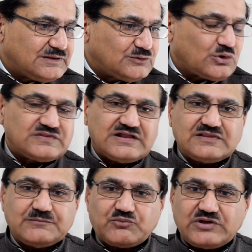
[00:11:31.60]
Not that
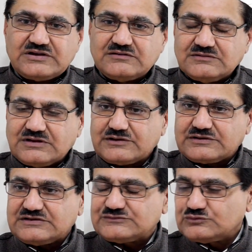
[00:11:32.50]
they prayed
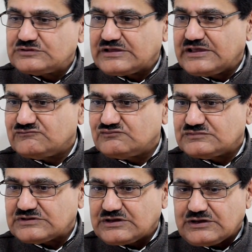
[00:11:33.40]
like us or they gave
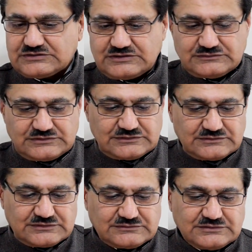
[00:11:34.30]
zakat
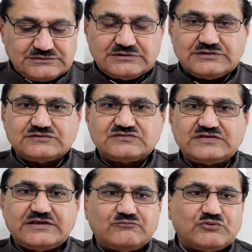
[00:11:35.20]
in the
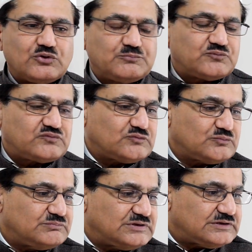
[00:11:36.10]
same way or
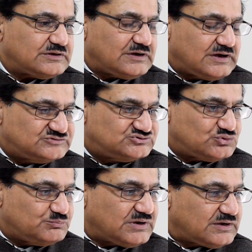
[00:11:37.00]
performed Hajj
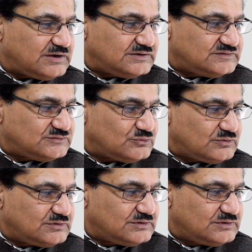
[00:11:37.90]
to Makkah and so on.